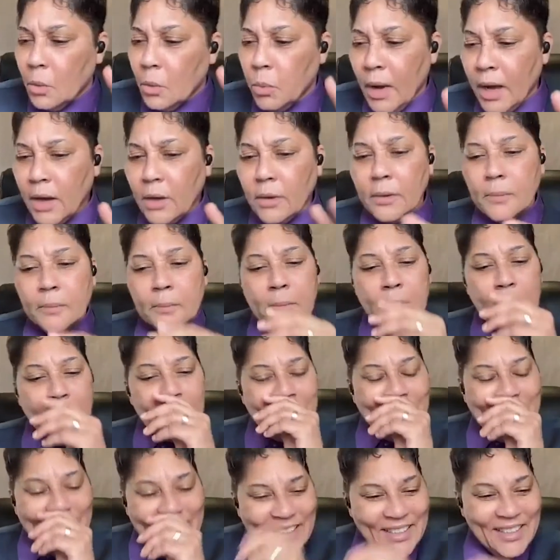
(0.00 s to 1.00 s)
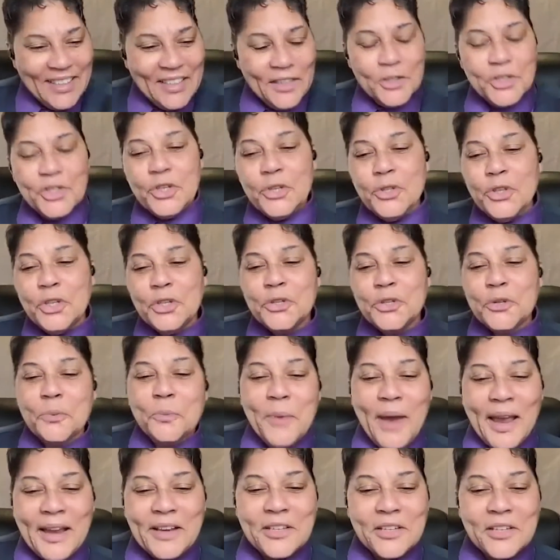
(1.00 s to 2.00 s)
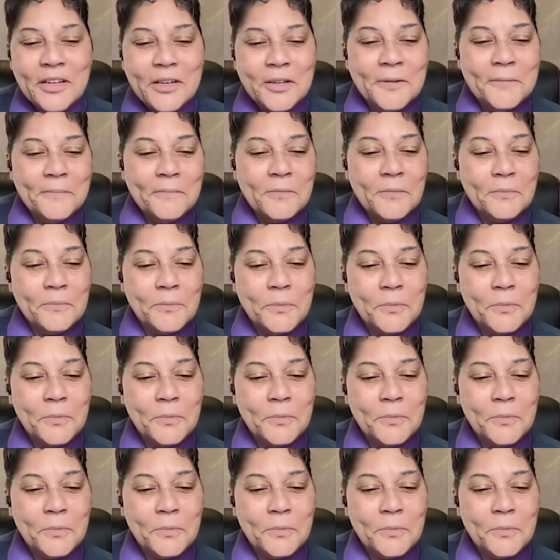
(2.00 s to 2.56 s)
Well, so the director,